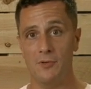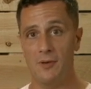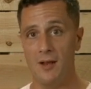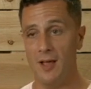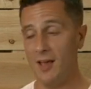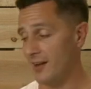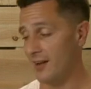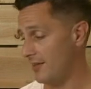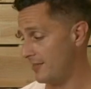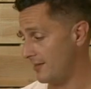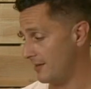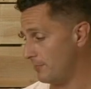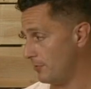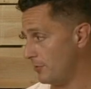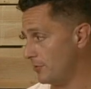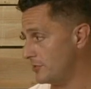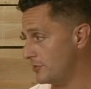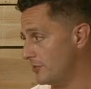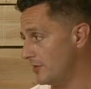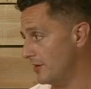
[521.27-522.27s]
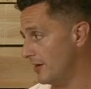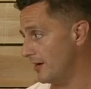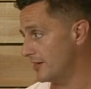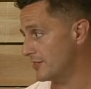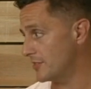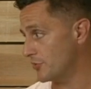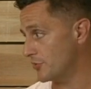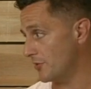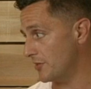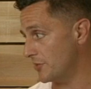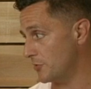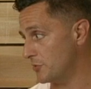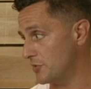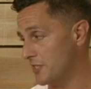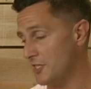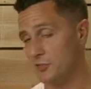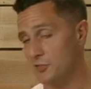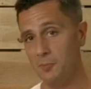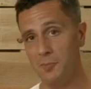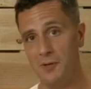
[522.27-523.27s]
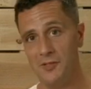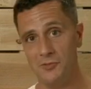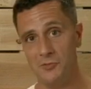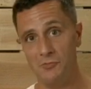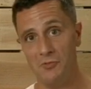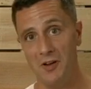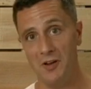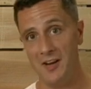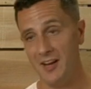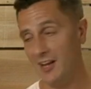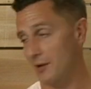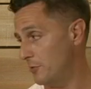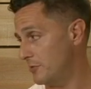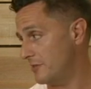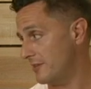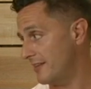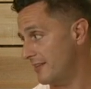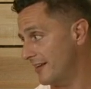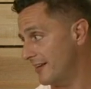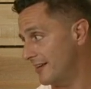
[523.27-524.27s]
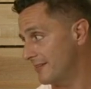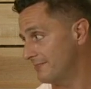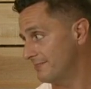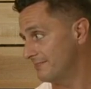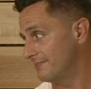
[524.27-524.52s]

And I think, Boris, you and I should try and do a jigsaw puzzle right now. What do you think?